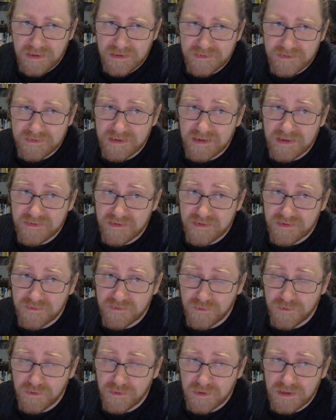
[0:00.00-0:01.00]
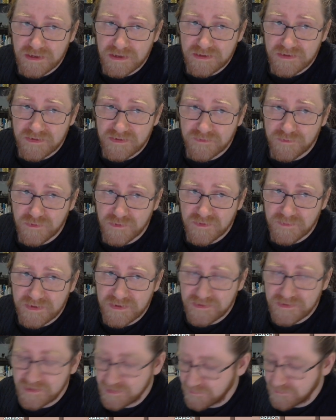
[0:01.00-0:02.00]
that's at full
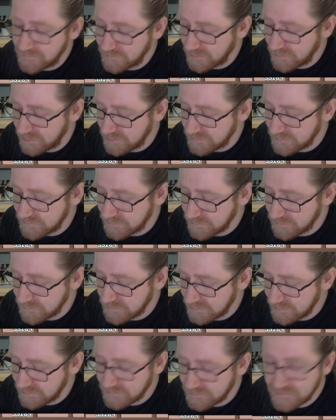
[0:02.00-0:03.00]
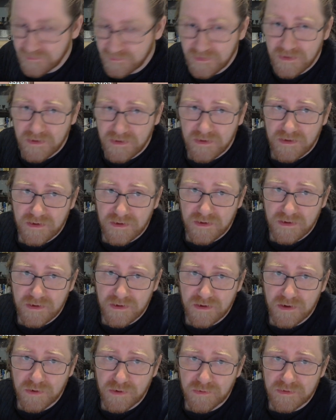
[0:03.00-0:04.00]
speed. If I do it
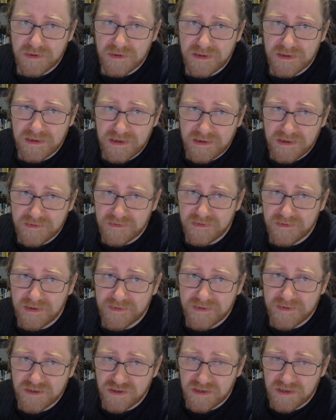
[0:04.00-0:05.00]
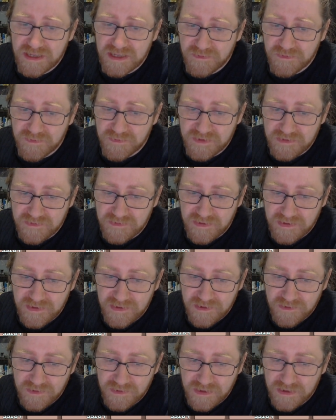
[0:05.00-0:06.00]
only at the additional level we did
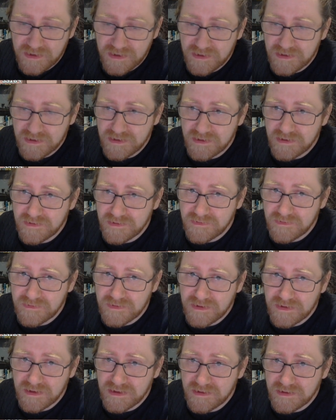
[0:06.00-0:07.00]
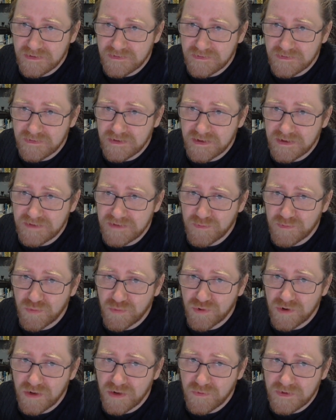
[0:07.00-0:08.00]
here, it is even
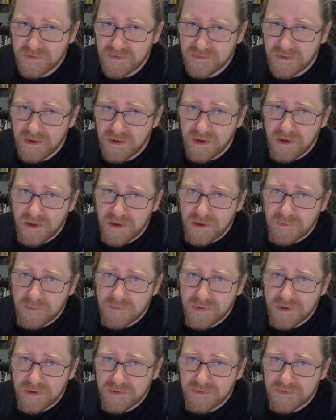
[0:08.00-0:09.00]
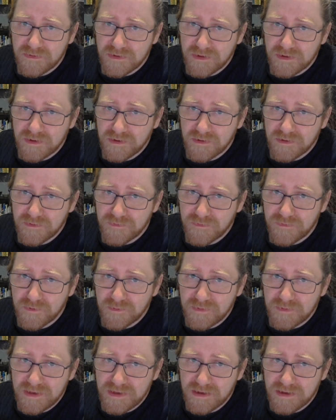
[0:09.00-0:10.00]
more a waste. But for
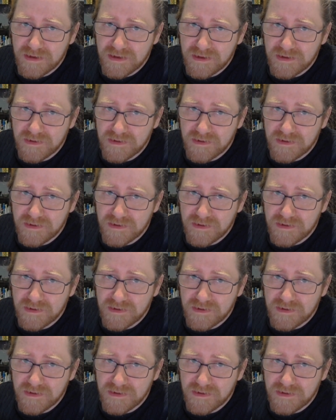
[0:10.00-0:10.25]
me,